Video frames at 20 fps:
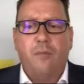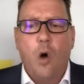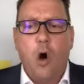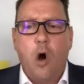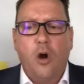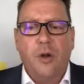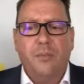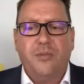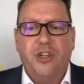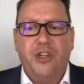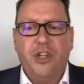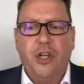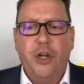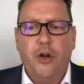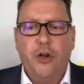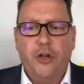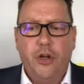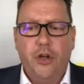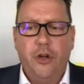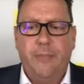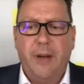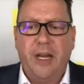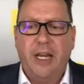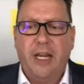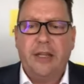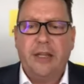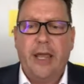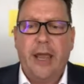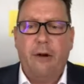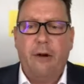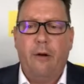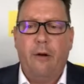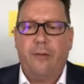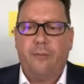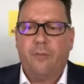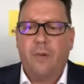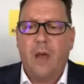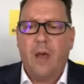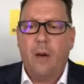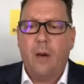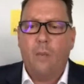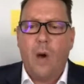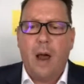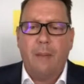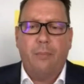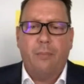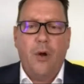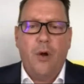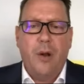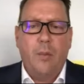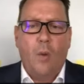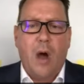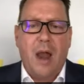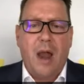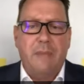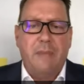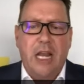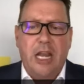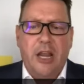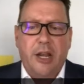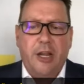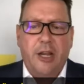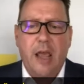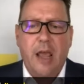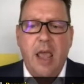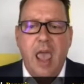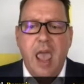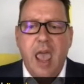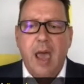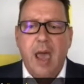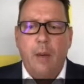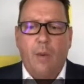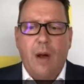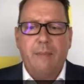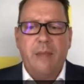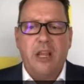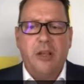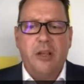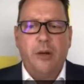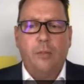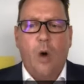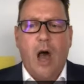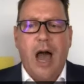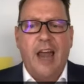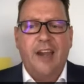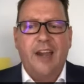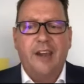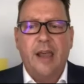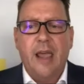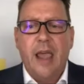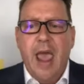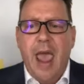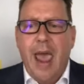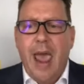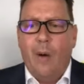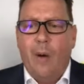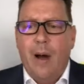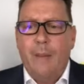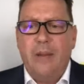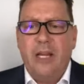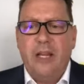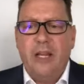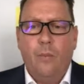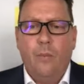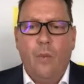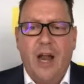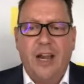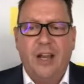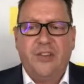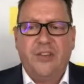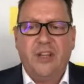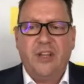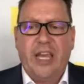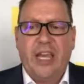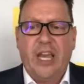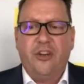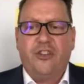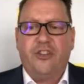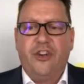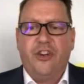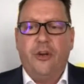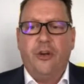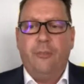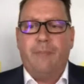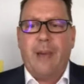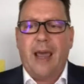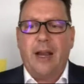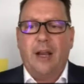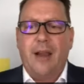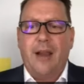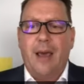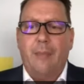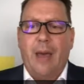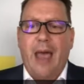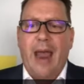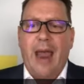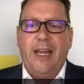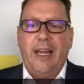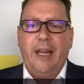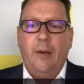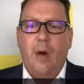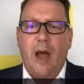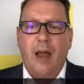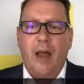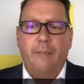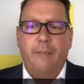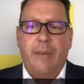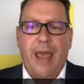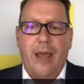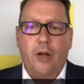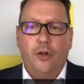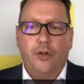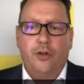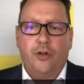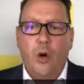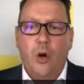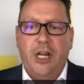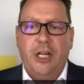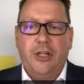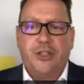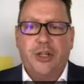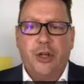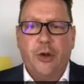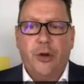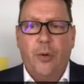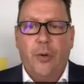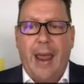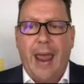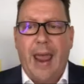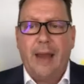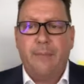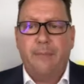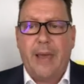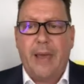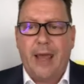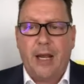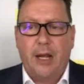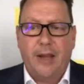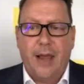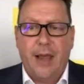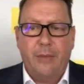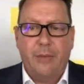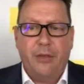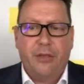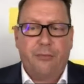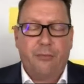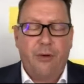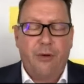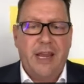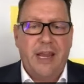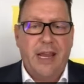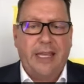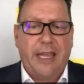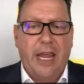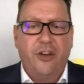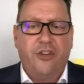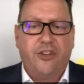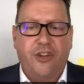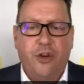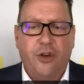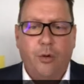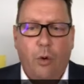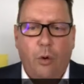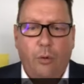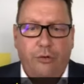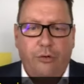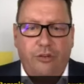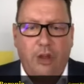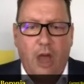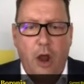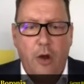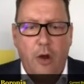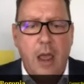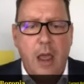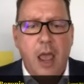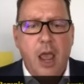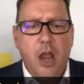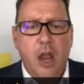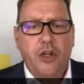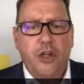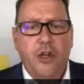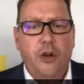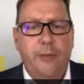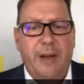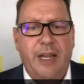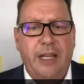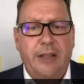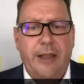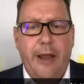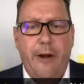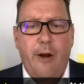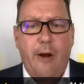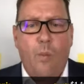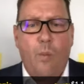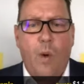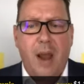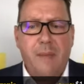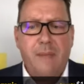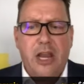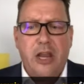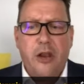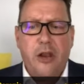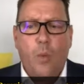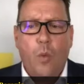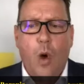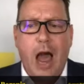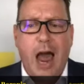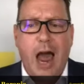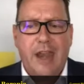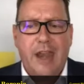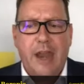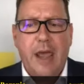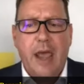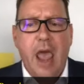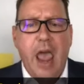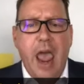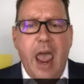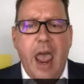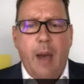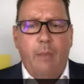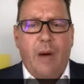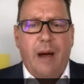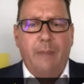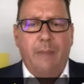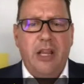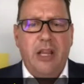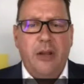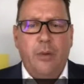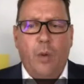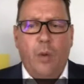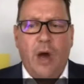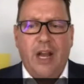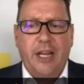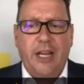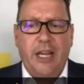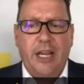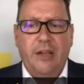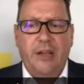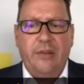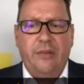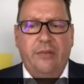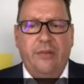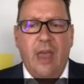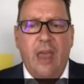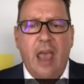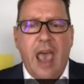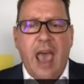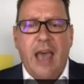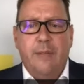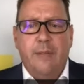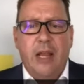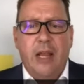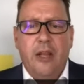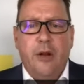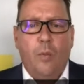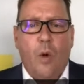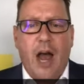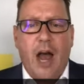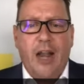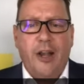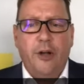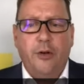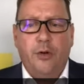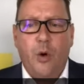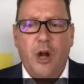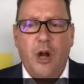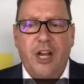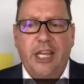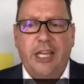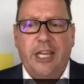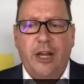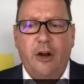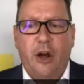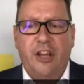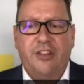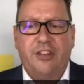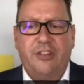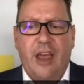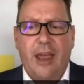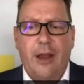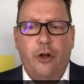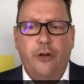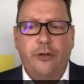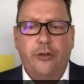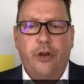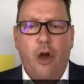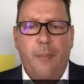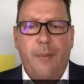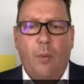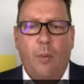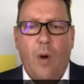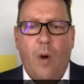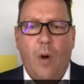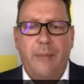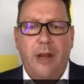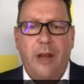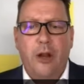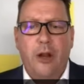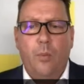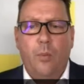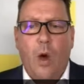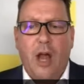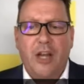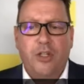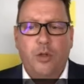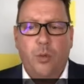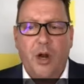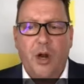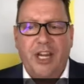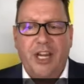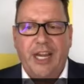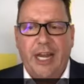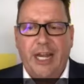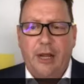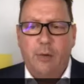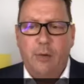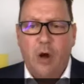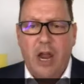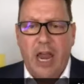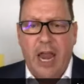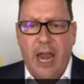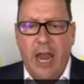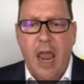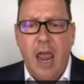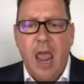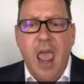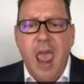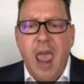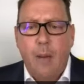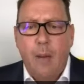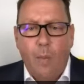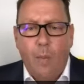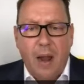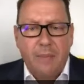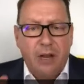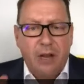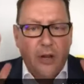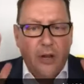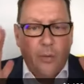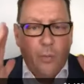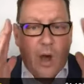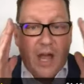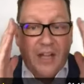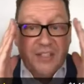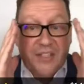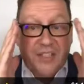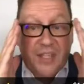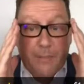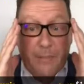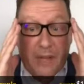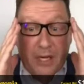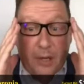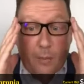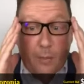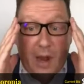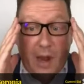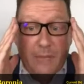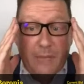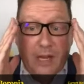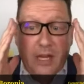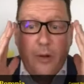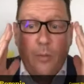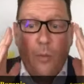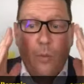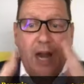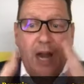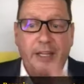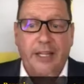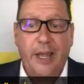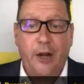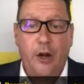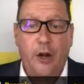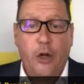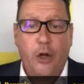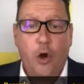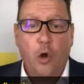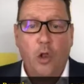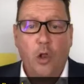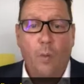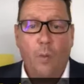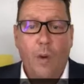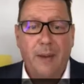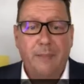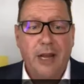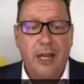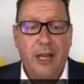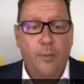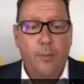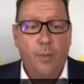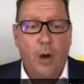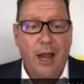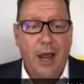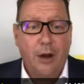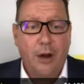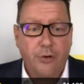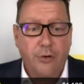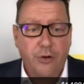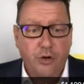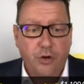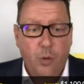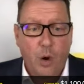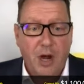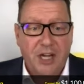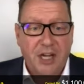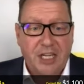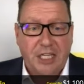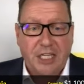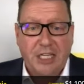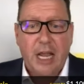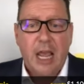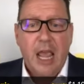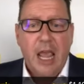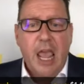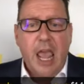Welcome to you. New bidding there at 1.1 million. At $1,001,000. At $1,001,000, it's against you. Paddle number 81, paddle 22, and paddle number 3 against you also. New bidding there at $1,001,000. At $1,001,000 it is. At $1,001,020, can I say on top at $1,001,020 anywhere? At $1,001,000's the bid at $1,001,000. Can I call it $1,120,000?